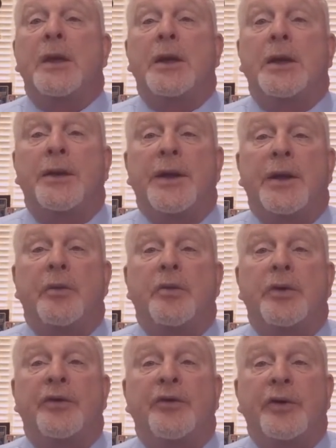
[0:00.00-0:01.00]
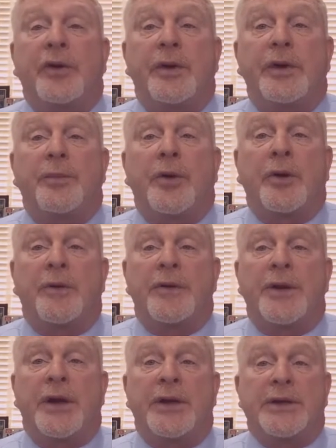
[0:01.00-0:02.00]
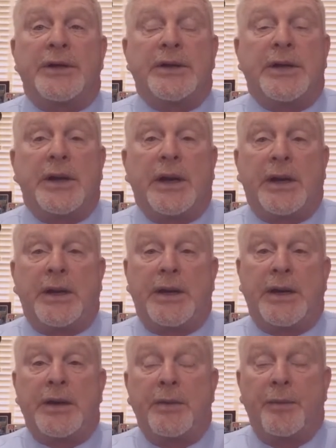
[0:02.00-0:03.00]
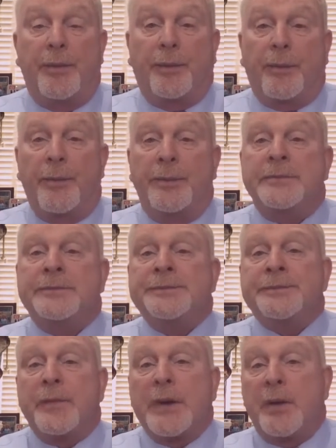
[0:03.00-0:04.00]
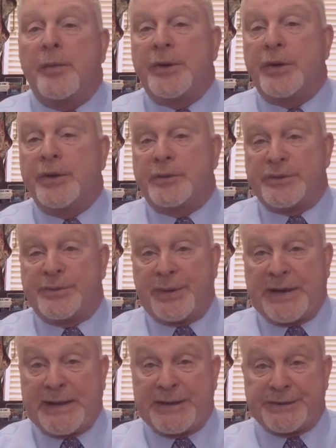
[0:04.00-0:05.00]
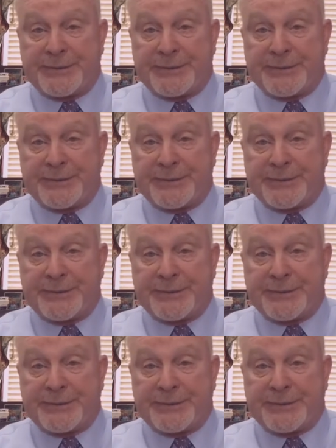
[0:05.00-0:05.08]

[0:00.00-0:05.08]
And that was part of the 1980 bill that was passed.